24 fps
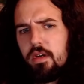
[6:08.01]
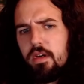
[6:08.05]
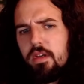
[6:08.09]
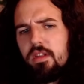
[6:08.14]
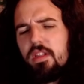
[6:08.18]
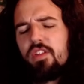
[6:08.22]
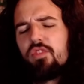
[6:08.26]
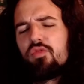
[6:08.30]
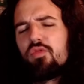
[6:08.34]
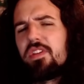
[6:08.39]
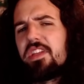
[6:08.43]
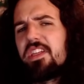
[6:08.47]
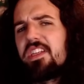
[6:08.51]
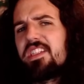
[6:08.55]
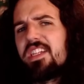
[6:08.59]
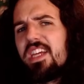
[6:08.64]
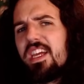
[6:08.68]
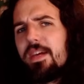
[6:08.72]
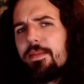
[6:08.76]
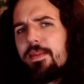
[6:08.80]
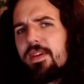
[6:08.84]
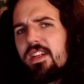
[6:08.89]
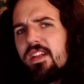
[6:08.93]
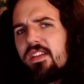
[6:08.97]
That's really
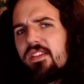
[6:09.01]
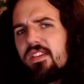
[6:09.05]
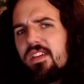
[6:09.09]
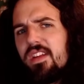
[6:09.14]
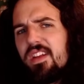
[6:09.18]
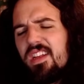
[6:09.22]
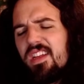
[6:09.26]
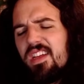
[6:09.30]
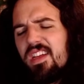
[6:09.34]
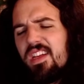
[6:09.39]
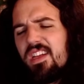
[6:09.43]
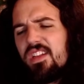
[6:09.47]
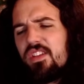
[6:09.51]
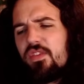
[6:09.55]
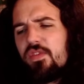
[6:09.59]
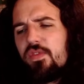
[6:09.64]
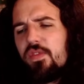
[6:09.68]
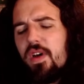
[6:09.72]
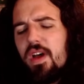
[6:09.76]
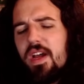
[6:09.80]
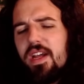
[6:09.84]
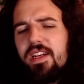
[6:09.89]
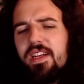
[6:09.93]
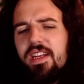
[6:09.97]
damning, isn't it? It's
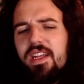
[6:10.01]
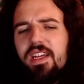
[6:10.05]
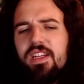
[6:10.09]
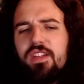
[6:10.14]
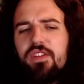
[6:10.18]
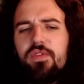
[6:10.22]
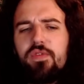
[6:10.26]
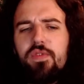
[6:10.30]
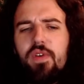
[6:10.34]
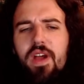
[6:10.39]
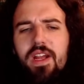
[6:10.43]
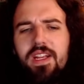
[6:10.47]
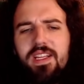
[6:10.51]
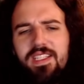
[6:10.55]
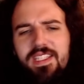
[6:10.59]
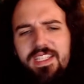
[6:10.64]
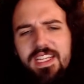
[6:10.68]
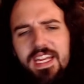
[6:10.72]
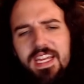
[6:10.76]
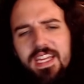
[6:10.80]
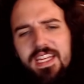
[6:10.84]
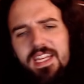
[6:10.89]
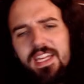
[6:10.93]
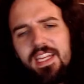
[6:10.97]
fine. It's fine.
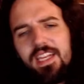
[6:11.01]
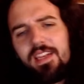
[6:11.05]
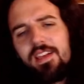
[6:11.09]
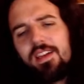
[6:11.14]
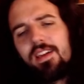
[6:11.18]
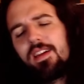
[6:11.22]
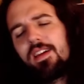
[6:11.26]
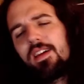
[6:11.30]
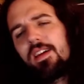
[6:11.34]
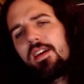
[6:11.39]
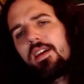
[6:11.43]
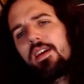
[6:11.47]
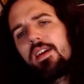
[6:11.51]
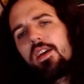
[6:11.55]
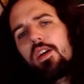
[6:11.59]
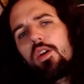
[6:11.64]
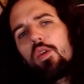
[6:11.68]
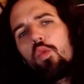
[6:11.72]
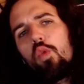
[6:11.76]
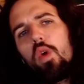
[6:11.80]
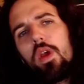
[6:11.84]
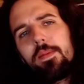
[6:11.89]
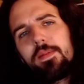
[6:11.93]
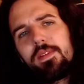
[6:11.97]
Geeky
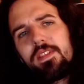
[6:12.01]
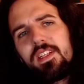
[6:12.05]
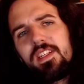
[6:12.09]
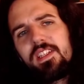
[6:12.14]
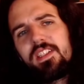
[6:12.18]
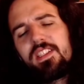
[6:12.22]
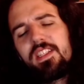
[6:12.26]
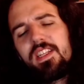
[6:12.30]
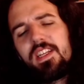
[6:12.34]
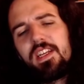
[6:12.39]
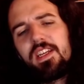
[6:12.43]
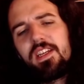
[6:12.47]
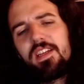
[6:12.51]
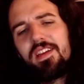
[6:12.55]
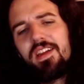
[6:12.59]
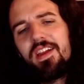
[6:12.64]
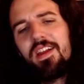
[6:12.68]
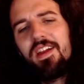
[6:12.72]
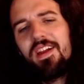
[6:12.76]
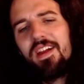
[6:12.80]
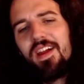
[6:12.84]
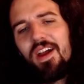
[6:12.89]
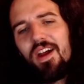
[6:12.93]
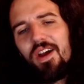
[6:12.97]
whips this thing
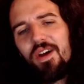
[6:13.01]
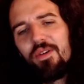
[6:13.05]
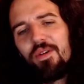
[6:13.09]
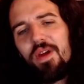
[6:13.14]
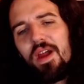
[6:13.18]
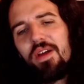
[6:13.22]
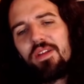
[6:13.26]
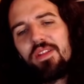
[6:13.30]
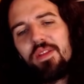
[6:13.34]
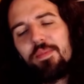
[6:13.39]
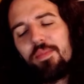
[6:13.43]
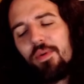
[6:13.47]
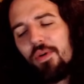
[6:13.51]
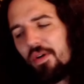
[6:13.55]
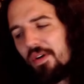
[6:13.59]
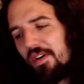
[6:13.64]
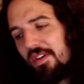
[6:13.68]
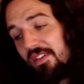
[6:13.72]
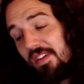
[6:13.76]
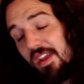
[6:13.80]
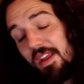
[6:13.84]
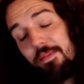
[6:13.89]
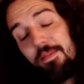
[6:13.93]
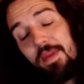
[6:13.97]
around the
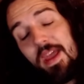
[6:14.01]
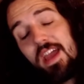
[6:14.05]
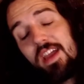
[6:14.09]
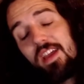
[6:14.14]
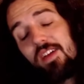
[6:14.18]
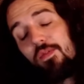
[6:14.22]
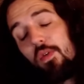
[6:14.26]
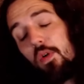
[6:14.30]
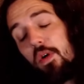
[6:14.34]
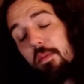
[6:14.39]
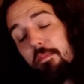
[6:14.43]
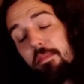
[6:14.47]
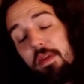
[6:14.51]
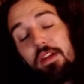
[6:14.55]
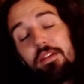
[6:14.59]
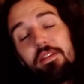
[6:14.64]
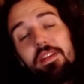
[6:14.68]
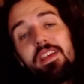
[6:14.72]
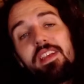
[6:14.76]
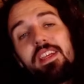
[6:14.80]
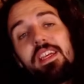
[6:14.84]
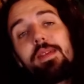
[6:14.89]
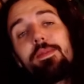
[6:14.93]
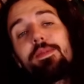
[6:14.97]
boards, and McAvoy
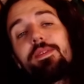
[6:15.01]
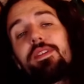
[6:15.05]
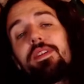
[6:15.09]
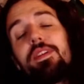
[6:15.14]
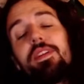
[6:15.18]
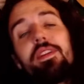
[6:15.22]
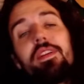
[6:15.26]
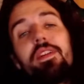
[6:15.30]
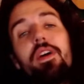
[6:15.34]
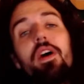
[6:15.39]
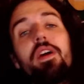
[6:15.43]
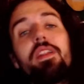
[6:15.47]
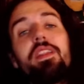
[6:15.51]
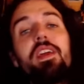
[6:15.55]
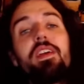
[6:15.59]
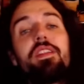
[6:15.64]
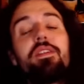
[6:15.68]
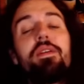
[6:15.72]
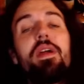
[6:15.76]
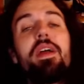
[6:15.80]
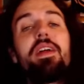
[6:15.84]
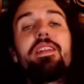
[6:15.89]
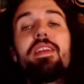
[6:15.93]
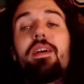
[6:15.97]
barely keeps it in on the other
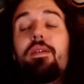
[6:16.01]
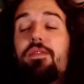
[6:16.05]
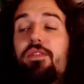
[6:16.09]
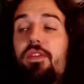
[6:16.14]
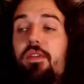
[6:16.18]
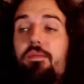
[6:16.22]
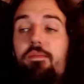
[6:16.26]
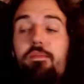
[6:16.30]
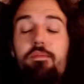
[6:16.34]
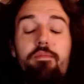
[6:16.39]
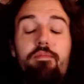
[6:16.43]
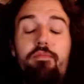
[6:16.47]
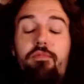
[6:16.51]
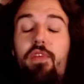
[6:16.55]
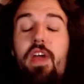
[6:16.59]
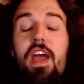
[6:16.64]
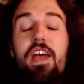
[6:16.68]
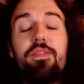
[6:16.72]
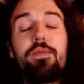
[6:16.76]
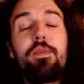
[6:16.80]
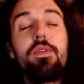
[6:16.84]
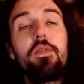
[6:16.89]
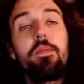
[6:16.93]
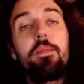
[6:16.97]
end. That was a
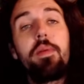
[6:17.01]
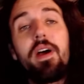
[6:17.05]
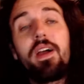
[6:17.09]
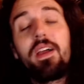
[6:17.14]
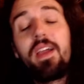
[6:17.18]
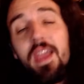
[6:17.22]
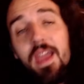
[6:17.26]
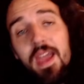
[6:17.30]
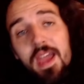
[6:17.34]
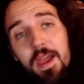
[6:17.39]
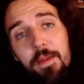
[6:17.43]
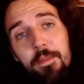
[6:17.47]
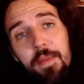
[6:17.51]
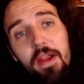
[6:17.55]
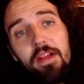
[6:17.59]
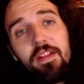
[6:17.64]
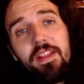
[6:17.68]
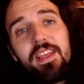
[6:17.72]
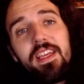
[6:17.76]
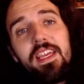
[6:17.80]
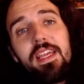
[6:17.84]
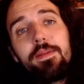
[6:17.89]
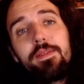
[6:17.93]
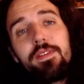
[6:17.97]
fast-moving puck.
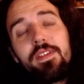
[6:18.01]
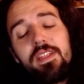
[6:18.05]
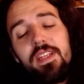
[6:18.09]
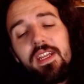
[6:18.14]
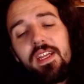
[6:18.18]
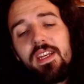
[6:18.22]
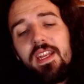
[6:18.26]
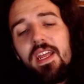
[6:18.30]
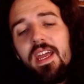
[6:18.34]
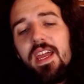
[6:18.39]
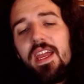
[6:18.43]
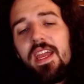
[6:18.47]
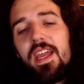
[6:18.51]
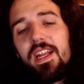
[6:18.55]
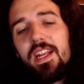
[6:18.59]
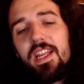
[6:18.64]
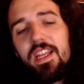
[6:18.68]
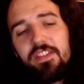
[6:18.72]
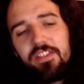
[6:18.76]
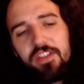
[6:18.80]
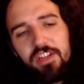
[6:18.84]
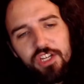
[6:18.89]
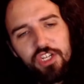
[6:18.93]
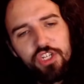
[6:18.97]
Barely keeps it in, and
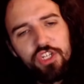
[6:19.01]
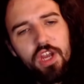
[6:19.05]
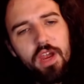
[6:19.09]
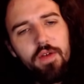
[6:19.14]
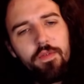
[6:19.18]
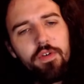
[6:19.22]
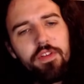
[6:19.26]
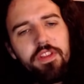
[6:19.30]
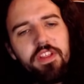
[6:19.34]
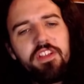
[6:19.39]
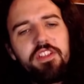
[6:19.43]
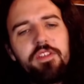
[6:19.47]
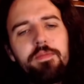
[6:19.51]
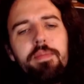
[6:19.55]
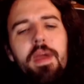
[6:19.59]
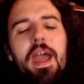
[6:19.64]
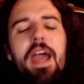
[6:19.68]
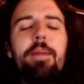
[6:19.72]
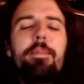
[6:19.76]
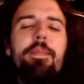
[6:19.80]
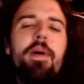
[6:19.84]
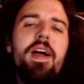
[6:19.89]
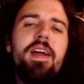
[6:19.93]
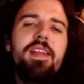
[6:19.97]
he's going to shovel this
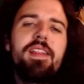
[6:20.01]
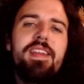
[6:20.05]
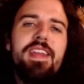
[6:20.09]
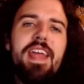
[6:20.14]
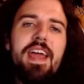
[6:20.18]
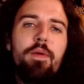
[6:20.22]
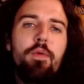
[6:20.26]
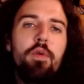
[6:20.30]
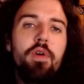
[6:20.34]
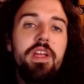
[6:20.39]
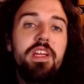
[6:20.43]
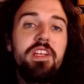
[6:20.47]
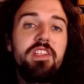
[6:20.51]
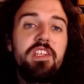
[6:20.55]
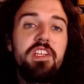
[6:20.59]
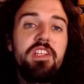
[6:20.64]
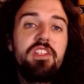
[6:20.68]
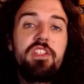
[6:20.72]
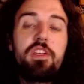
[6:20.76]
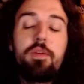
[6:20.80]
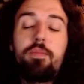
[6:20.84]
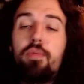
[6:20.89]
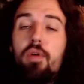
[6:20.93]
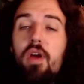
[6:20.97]
back behind the net where he sees
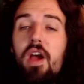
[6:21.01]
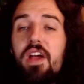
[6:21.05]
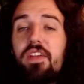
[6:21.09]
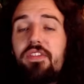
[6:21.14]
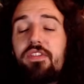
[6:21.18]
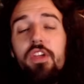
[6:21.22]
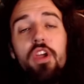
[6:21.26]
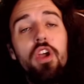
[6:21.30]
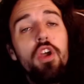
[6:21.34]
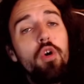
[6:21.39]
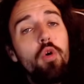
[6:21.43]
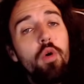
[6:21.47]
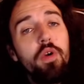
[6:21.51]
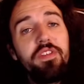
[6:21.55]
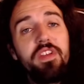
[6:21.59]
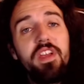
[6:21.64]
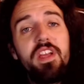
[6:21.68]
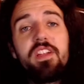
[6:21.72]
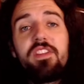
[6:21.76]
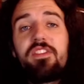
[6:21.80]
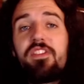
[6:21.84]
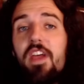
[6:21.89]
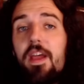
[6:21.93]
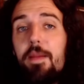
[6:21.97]
DeBrusk, who is
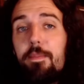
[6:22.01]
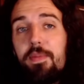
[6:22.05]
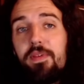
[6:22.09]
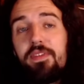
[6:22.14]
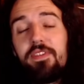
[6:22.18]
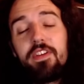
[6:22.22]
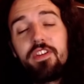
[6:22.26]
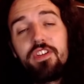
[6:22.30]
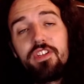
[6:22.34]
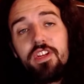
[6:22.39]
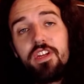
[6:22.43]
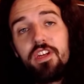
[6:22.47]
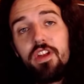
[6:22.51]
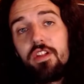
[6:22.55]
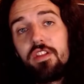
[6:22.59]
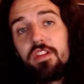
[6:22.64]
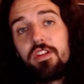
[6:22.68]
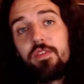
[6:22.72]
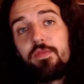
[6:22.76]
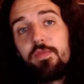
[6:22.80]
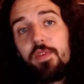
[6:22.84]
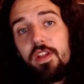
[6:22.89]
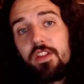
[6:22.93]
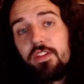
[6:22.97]
inside positioning on the
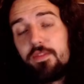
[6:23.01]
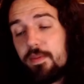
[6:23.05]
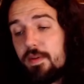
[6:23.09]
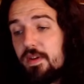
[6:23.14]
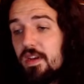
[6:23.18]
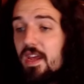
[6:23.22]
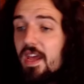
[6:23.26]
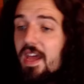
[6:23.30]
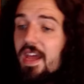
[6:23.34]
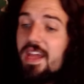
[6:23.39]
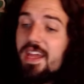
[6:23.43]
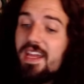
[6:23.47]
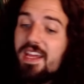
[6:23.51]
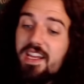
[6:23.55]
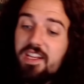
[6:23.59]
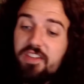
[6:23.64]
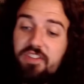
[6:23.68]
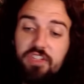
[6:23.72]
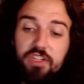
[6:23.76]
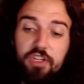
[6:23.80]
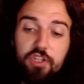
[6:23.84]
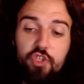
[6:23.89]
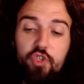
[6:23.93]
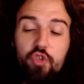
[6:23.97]
defenseman. He's
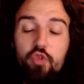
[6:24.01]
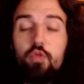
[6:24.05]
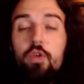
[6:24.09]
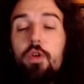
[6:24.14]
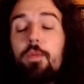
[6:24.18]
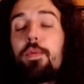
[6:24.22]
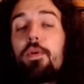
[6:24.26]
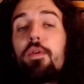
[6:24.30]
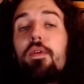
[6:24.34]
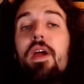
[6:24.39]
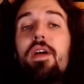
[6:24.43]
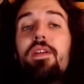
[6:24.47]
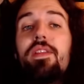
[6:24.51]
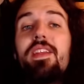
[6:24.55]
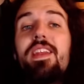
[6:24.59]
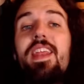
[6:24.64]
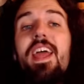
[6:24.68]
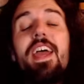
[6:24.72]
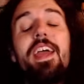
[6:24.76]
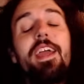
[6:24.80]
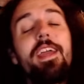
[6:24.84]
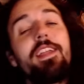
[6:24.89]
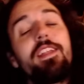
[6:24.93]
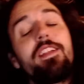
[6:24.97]
going to swoop around the
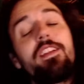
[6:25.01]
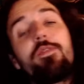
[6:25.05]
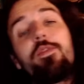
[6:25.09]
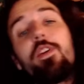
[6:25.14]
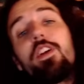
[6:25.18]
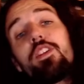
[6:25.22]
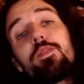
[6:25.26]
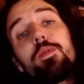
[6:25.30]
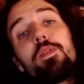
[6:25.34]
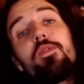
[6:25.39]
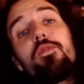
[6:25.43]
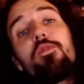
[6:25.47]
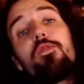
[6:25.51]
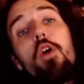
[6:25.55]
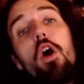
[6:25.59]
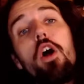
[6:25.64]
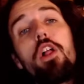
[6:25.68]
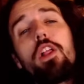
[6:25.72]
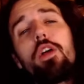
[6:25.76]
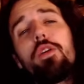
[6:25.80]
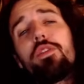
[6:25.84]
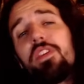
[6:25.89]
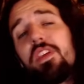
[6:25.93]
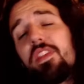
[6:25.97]
net, and the defenseman
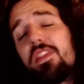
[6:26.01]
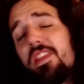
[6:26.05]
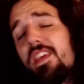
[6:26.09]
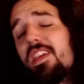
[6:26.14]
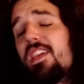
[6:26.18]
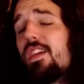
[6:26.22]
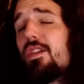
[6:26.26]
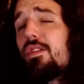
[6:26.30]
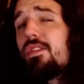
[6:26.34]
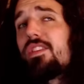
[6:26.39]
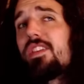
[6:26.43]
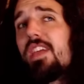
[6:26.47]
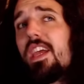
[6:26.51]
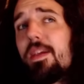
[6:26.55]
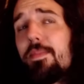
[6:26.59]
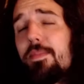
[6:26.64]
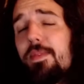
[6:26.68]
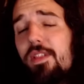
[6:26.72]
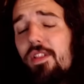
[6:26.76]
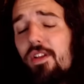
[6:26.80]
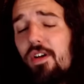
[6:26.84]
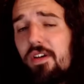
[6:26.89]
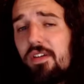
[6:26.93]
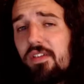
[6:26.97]
follows. I think it was Ekman
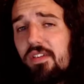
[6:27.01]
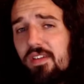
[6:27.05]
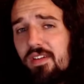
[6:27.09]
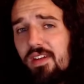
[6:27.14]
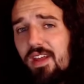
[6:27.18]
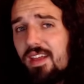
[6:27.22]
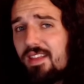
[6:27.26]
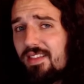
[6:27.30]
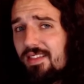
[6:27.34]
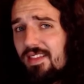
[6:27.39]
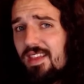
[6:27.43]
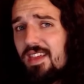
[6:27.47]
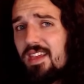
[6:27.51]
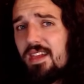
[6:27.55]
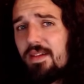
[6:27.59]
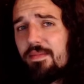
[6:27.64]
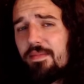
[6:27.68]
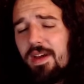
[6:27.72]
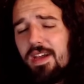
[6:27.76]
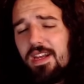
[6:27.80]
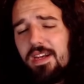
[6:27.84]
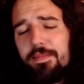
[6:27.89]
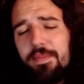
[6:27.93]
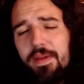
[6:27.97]
Larson. I think it
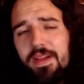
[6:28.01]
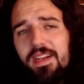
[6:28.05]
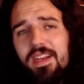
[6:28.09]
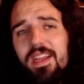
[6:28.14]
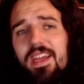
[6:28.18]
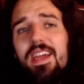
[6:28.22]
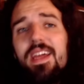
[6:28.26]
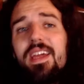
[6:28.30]
might have been.